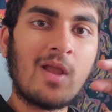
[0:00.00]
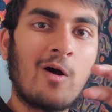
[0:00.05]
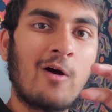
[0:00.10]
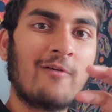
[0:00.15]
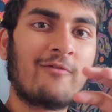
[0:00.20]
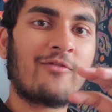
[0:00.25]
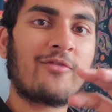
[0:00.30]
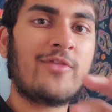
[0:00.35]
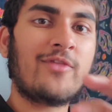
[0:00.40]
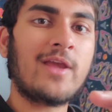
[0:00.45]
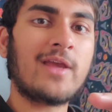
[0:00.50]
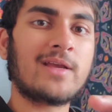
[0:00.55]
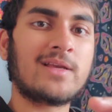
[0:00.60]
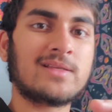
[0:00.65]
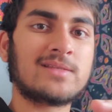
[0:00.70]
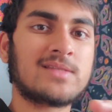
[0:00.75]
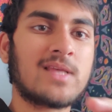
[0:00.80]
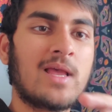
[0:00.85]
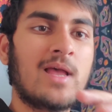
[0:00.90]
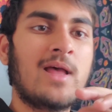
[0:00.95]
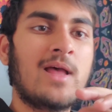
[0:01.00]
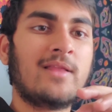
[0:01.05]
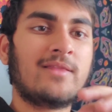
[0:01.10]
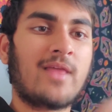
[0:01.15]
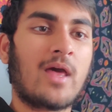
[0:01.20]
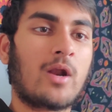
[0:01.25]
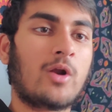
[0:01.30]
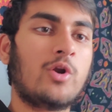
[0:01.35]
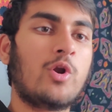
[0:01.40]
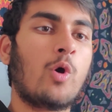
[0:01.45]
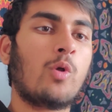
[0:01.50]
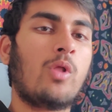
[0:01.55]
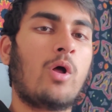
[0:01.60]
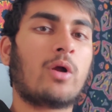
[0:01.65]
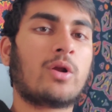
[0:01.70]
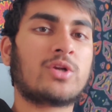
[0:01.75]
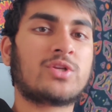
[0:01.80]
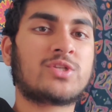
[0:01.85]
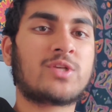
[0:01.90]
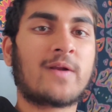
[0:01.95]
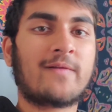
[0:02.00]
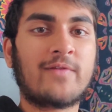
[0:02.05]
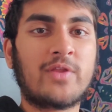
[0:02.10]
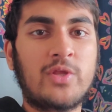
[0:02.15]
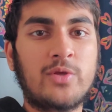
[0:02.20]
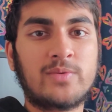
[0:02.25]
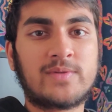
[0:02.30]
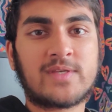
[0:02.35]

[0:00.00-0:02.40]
of things that are no longer serving you,